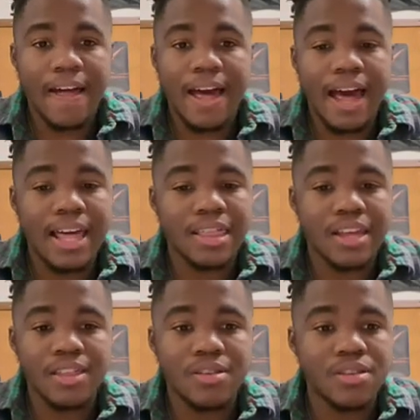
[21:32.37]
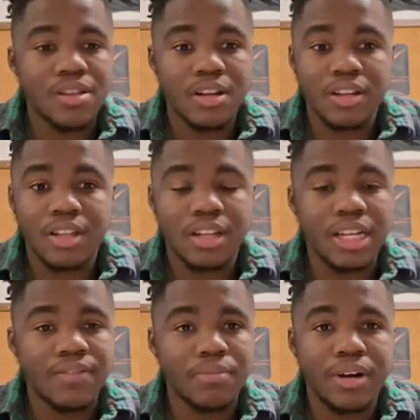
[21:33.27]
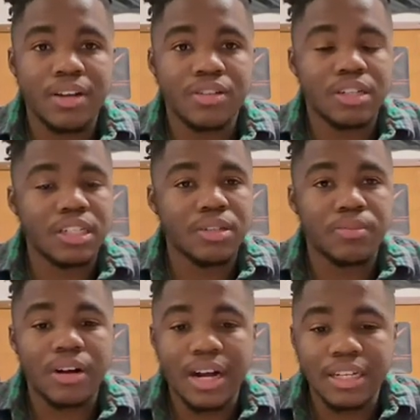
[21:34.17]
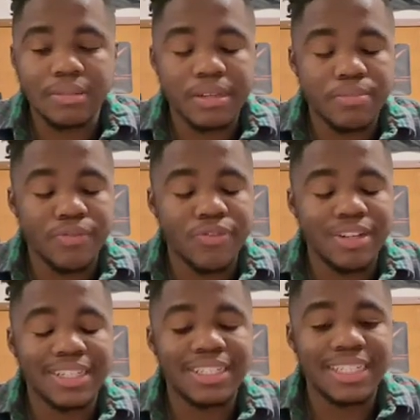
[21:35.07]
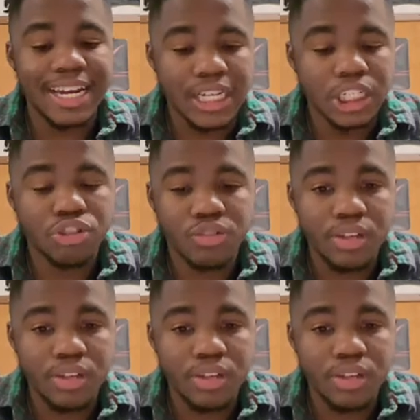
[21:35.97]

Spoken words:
I think the Cleveland Browns are going to surprise people for the second straight